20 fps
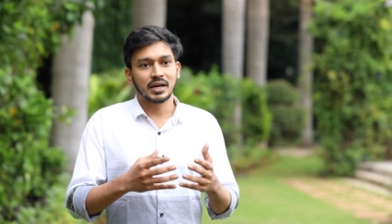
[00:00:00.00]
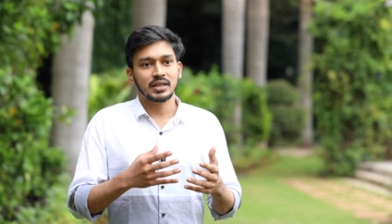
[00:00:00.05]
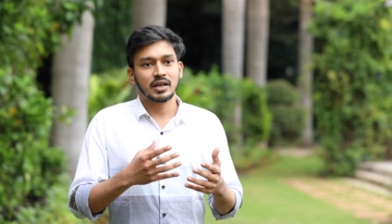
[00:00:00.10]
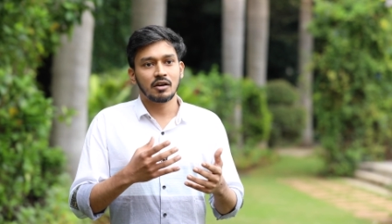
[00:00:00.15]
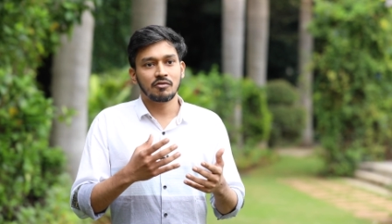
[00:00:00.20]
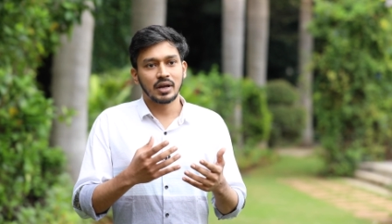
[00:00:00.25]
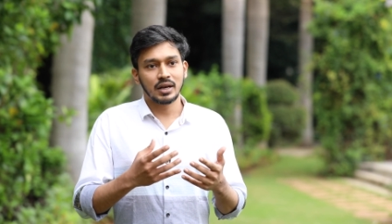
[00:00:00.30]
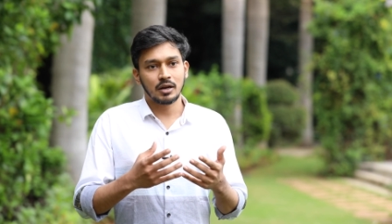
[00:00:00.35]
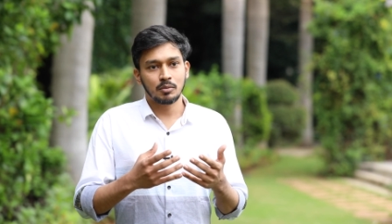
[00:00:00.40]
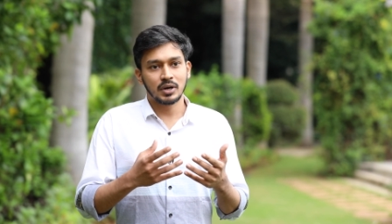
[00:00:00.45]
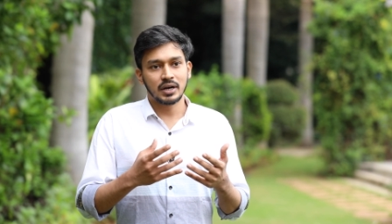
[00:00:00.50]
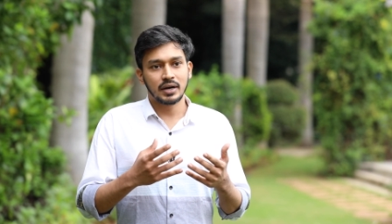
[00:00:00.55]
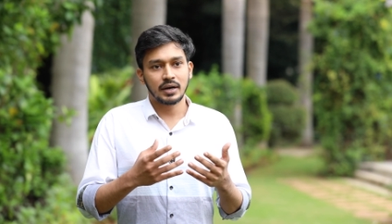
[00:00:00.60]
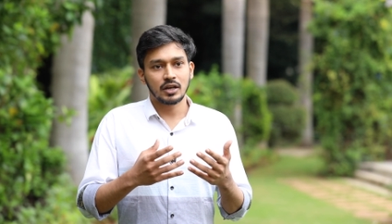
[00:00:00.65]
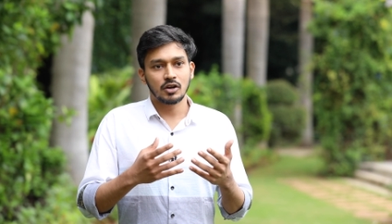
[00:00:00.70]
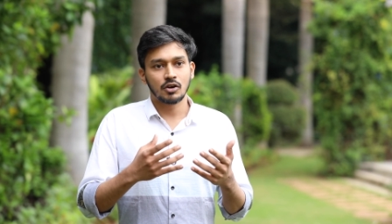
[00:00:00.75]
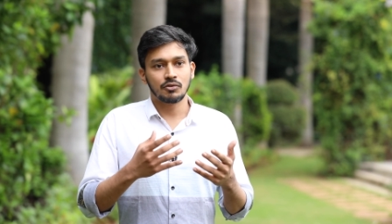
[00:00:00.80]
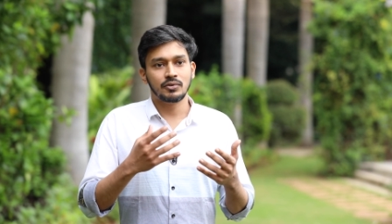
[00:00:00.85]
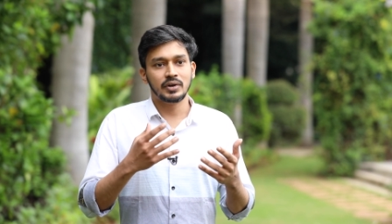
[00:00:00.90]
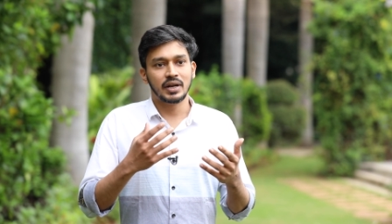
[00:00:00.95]
the
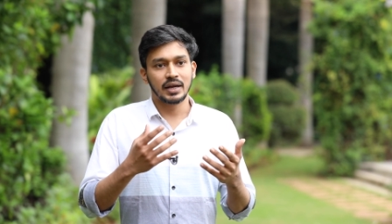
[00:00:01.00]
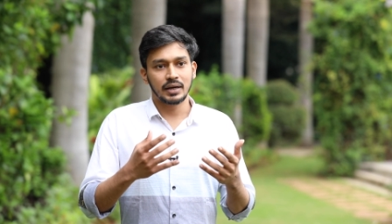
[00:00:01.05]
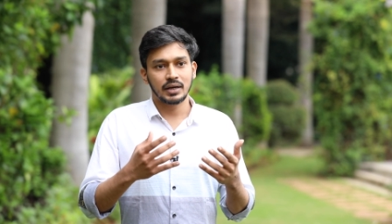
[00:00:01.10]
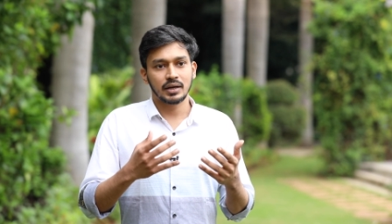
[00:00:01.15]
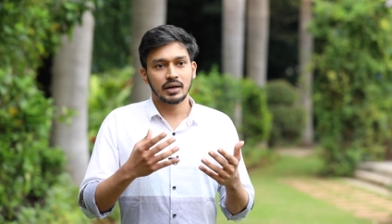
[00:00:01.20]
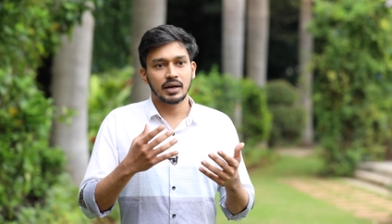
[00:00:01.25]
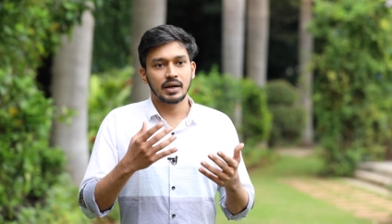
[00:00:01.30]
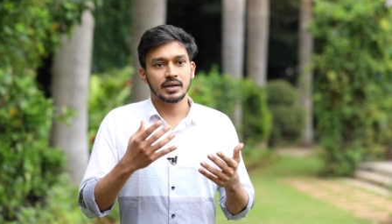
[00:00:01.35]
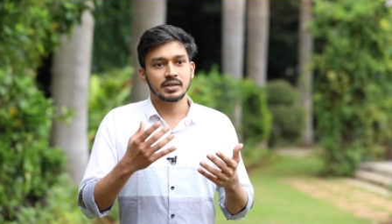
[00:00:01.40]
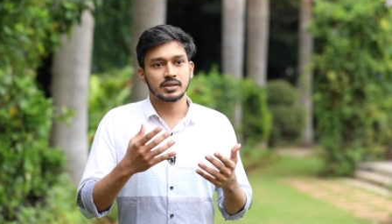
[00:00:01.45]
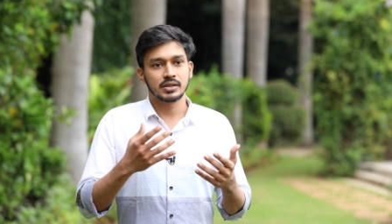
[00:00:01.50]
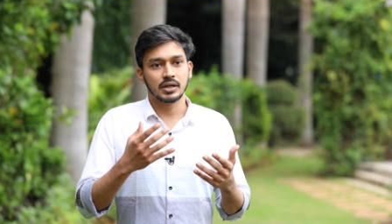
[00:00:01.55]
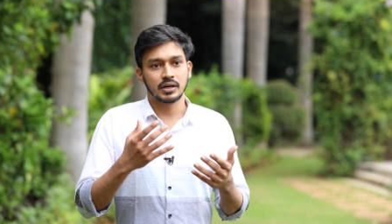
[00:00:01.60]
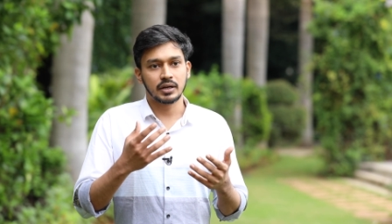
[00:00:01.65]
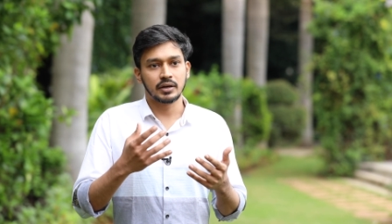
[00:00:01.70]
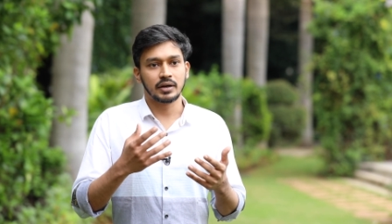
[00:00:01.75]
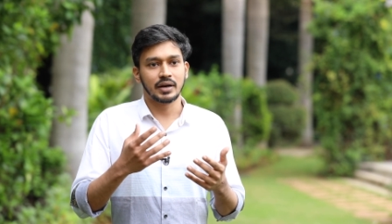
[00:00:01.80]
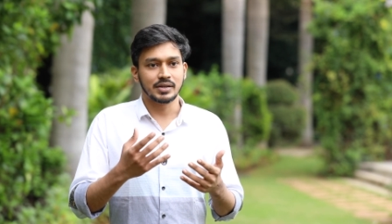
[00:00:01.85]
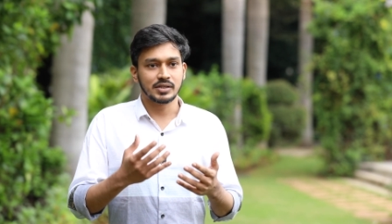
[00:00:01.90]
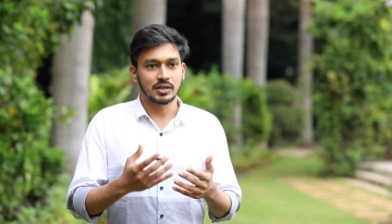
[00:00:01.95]
availability of data at
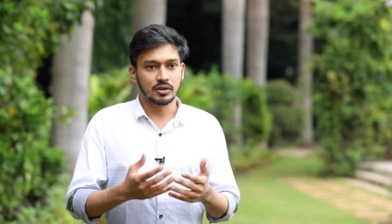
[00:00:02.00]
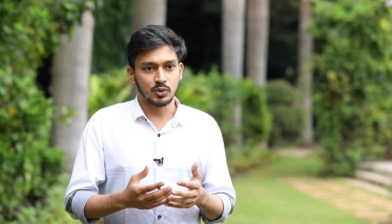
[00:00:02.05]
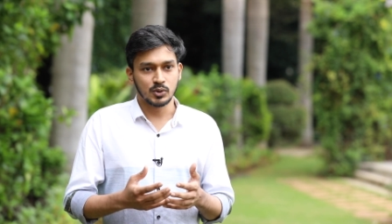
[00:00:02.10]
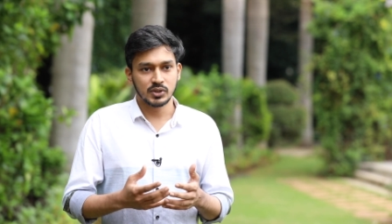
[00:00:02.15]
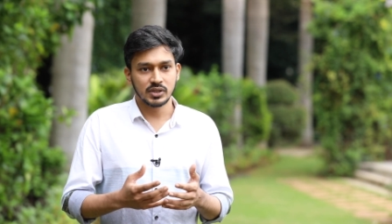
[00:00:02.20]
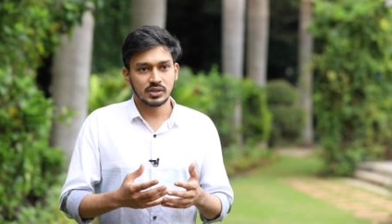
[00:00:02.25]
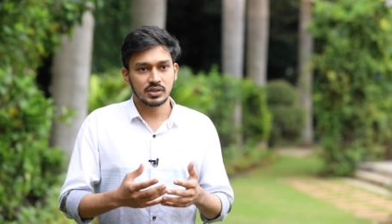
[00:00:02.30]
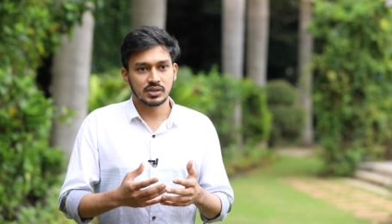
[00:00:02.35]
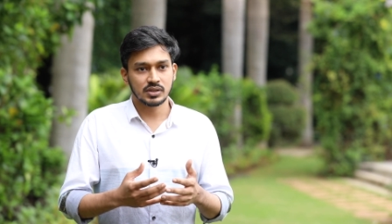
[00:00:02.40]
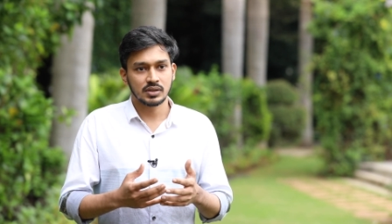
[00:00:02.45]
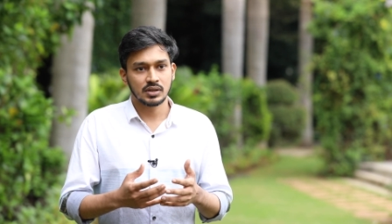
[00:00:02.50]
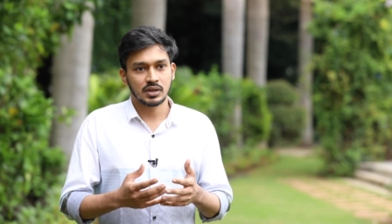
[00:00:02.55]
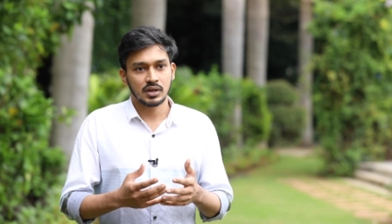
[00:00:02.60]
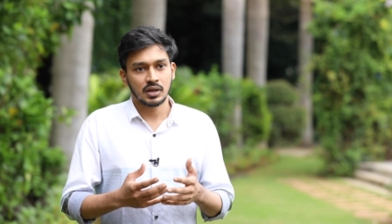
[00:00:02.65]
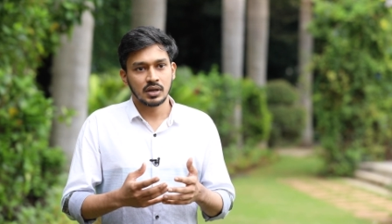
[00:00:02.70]
certain resolutions.